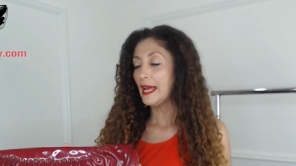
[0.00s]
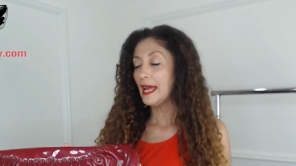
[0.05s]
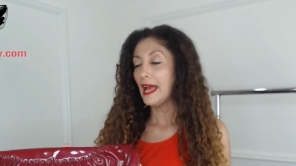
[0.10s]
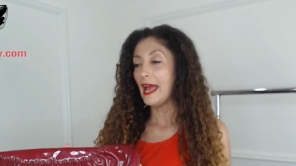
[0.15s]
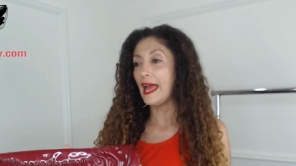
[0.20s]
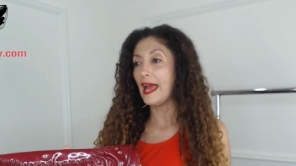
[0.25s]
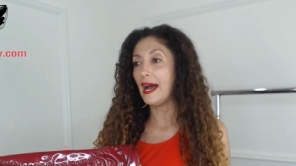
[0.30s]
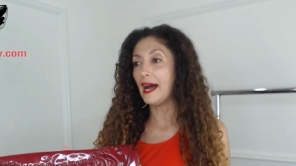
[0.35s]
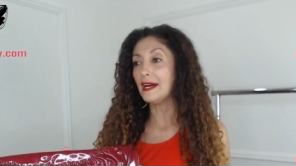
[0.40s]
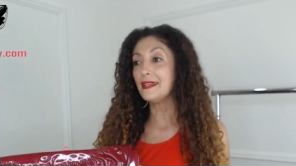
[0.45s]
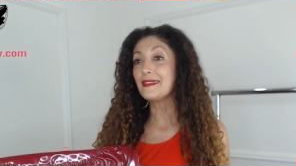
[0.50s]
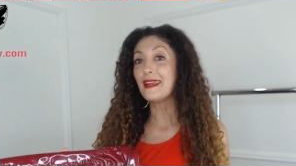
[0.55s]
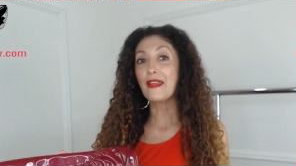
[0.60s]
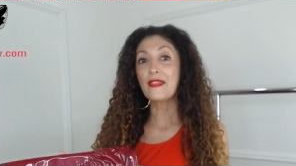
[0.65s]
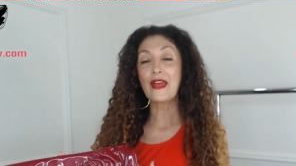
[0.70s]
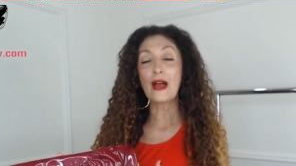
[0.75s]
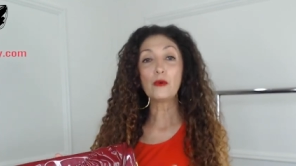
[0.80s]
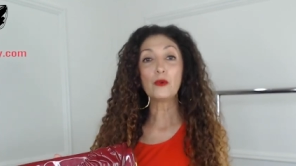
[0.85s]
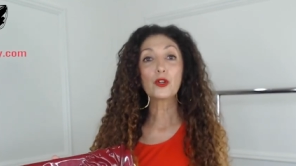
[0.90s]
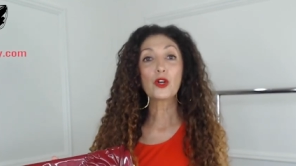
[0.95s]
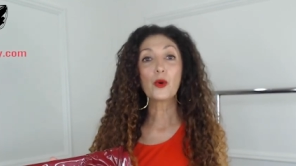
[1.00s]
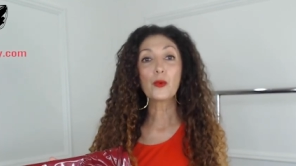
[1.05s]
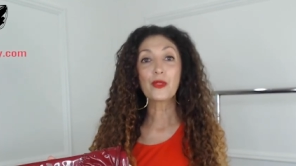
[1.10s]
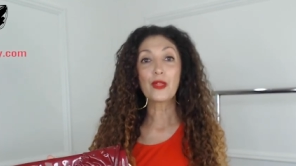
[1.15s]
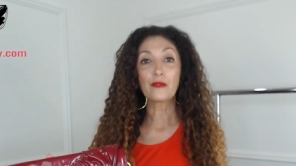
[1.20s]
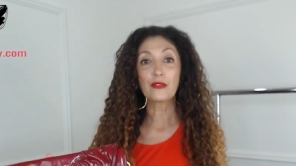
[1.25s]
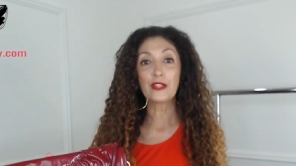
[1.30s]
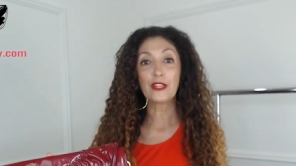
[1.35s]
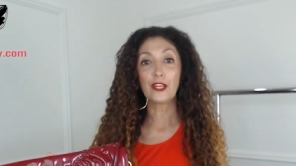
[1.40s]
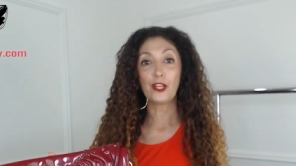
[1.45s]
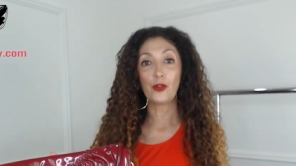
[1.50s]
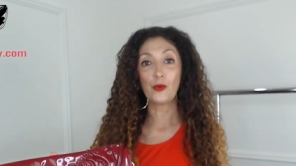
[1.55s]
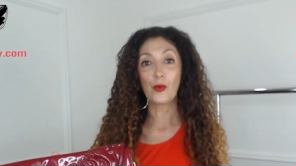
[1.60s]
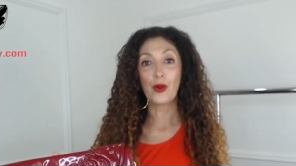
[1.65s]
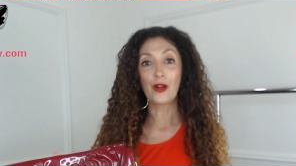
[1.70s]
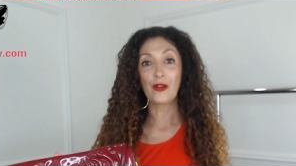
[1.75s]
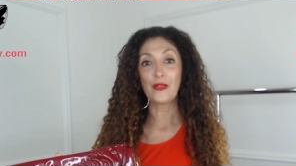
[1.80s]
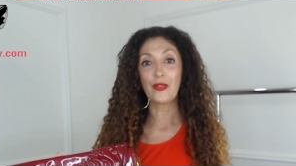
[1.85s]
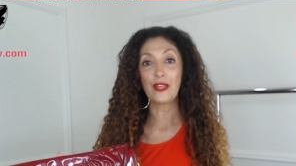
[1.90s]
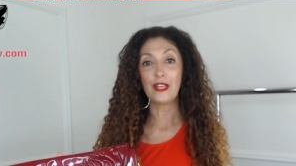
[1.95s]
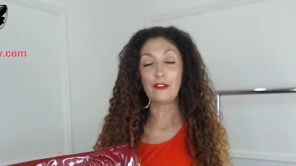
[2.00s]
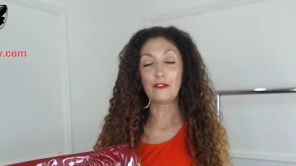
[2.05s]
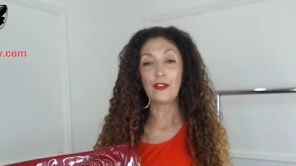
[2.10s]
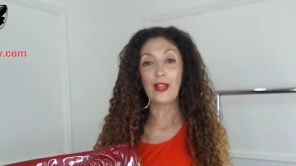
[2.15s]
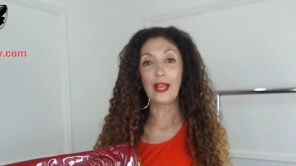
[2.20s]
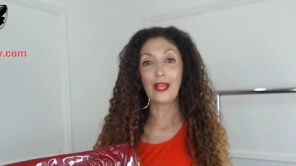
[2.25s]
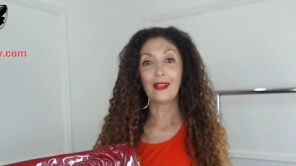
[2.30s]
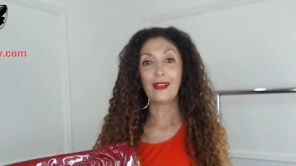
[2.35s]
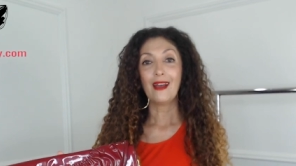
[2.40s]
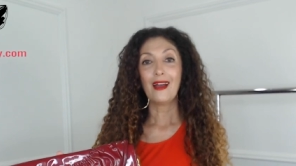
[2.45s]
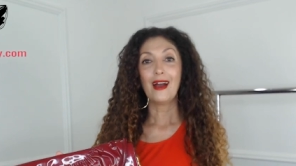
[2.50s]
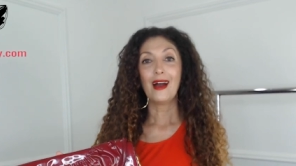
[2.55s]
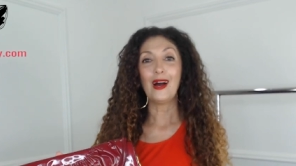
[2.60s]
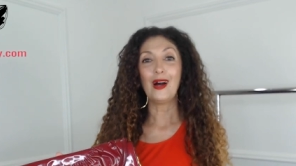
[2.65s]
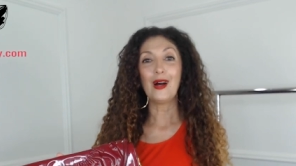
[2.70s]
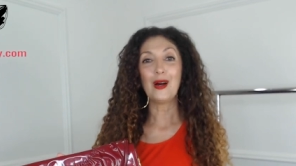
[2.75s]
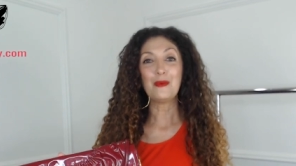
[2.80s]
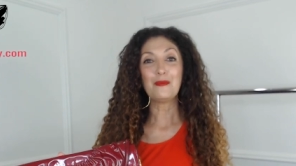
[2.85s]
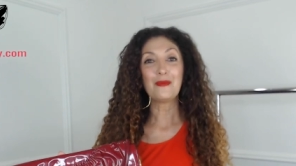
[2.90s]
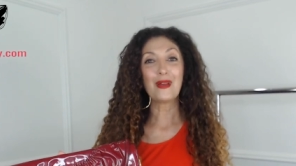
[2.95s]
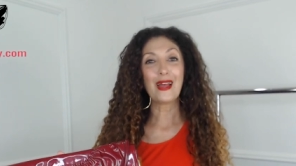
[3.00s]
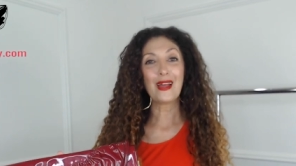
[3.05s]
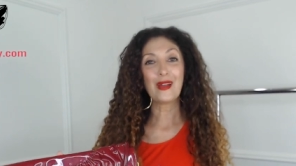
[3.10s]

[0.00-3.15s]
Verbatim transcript: and that will go with everything you wear in the evening. Um,